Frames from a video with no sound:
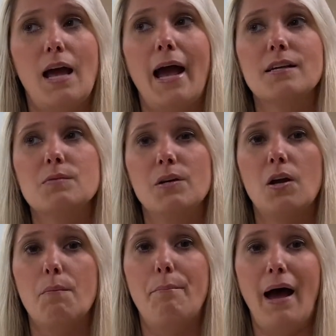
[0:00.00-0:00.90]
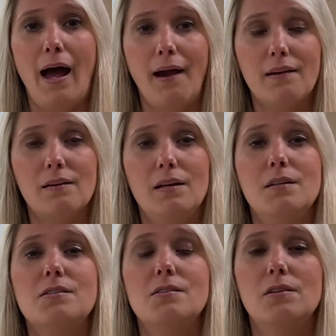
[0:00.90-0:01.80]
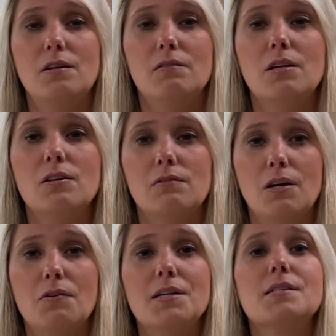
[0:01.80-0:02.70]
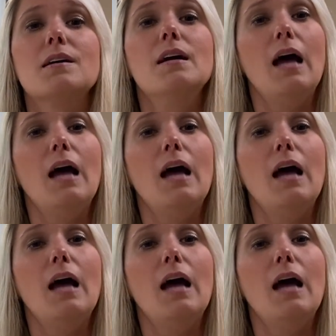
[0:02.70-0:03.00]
as we go back into the unit, you'll notice